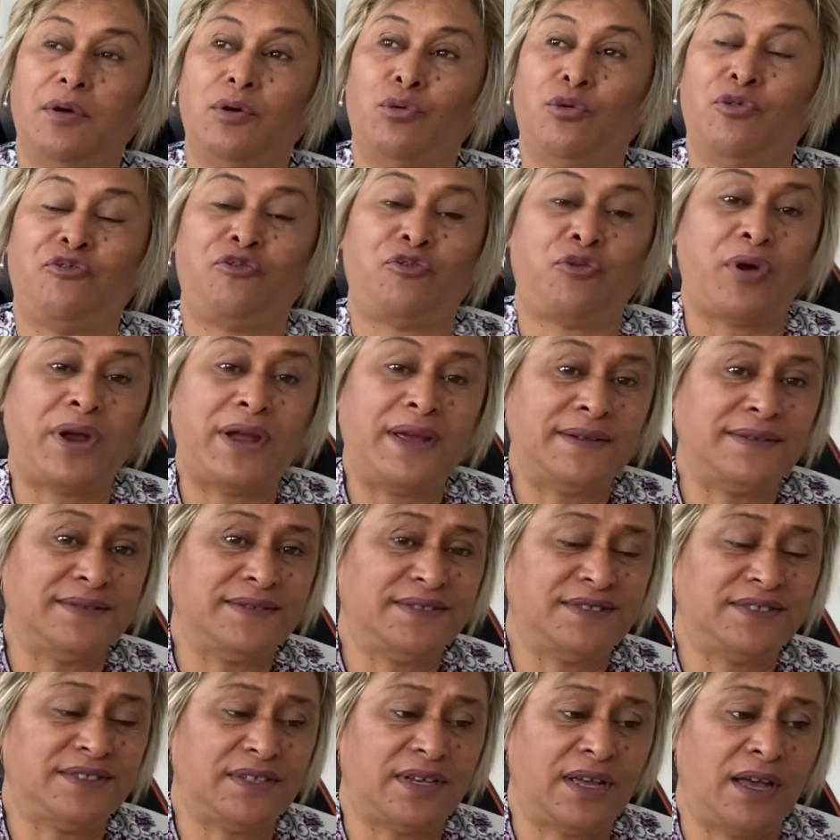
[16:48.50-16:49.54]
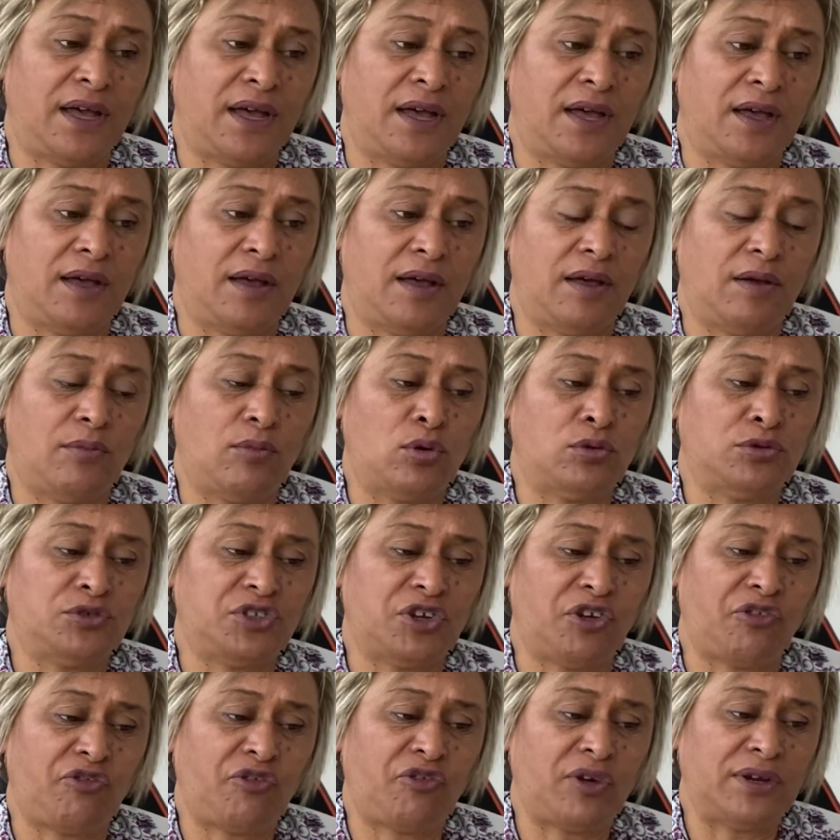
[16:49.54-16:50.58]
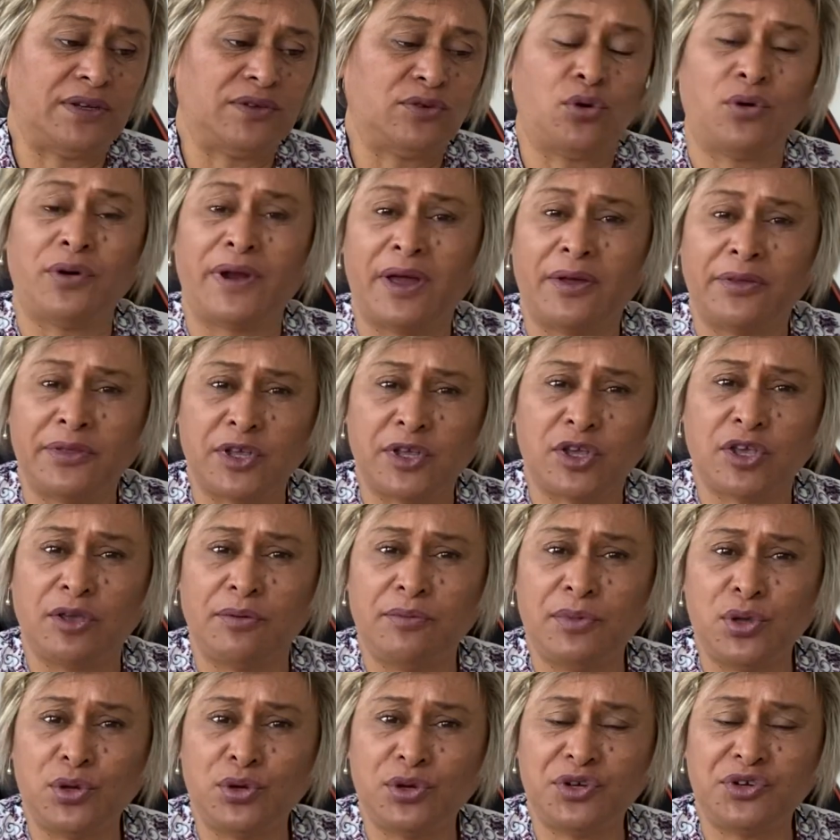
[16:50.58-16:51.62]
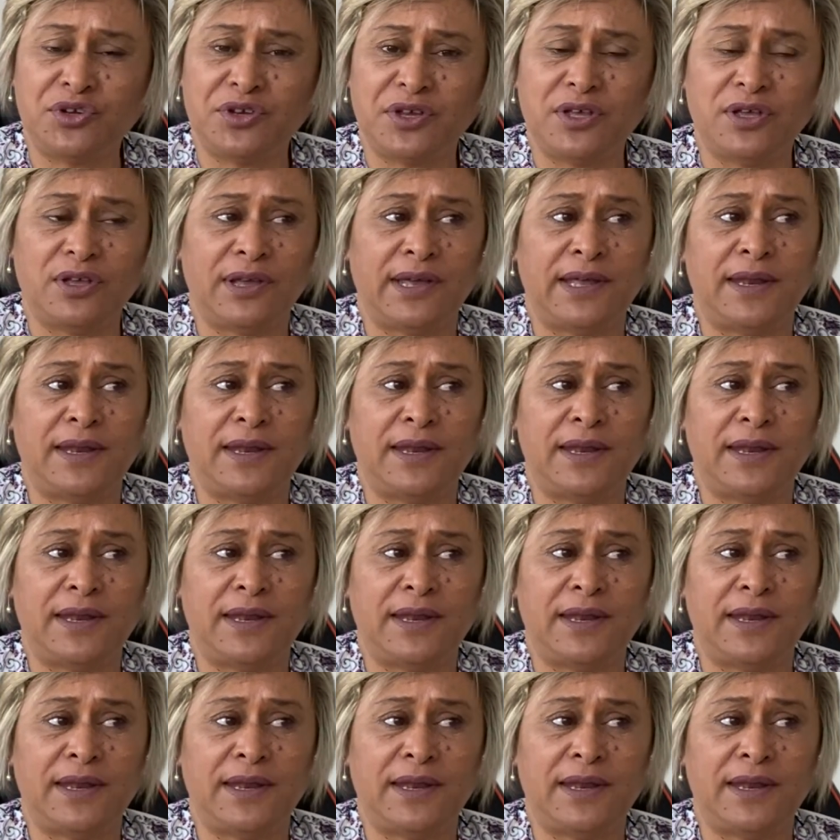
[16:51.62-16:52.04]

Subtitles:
friends, or different, or out in the community,